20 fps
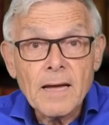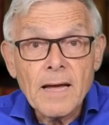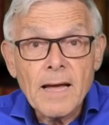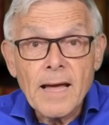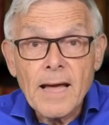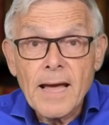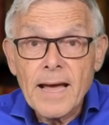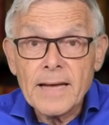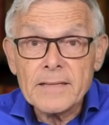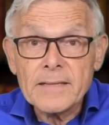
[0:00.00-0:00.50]

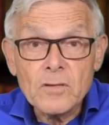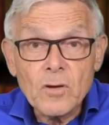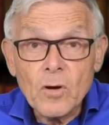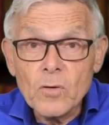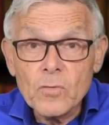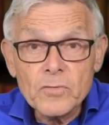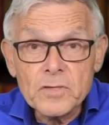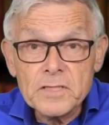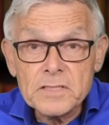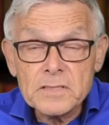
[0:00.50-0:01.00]
had no
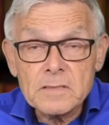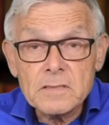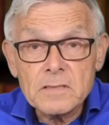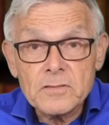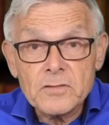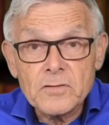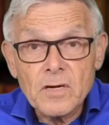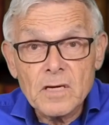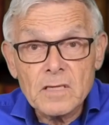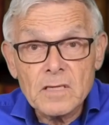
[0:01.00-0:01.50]
reason to
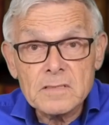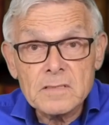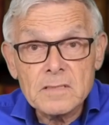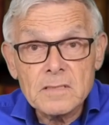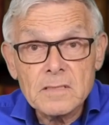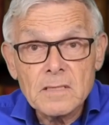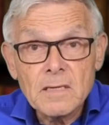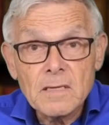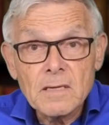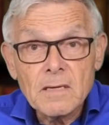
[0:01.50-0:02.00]
trust,
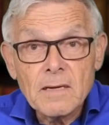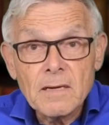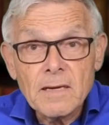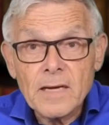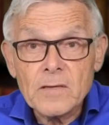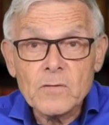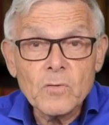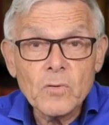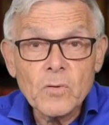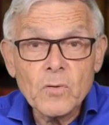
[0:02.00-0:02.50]

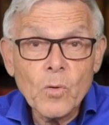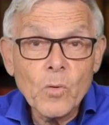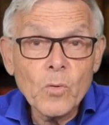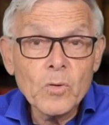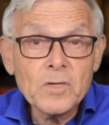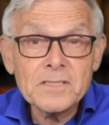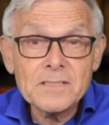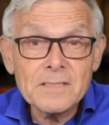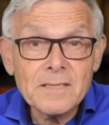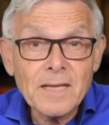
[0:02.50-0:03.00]
and who
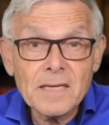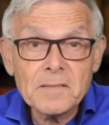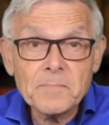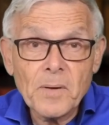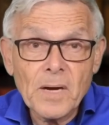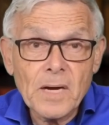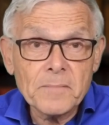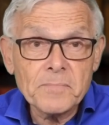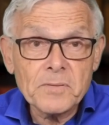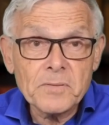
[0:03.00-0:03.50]
was not
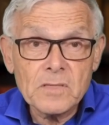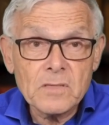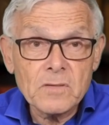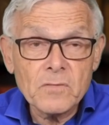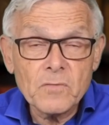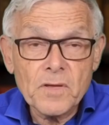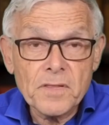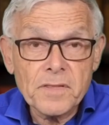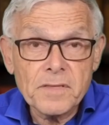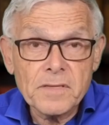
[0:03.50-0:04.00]
popular
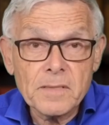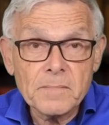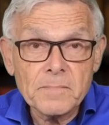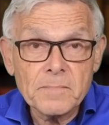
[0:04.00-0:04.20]
with them.